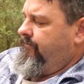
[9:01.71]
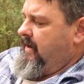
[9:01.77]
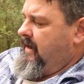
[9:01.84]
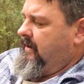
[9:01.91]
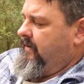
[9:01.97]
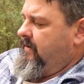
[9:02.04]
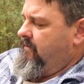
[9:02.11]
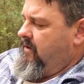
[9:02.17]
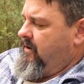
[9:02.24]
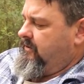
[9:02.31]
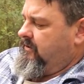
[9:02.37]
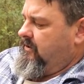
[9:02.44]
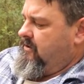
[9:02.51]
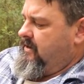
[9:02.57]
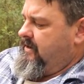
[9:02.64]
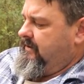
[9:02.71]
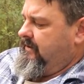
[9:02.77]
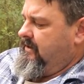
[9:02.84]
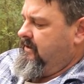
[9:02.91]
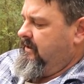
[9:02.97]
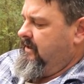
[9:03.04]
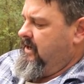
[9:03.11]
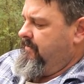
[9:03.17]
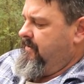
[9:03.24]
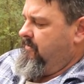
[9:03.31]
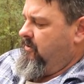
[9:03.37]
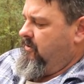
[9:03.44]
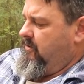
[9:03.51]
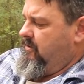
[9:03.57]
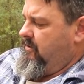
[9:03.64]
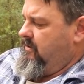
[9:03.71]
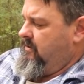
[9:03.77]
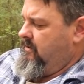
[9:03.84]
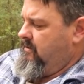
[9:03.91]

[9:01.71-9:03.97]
make it the right size, a little bit more,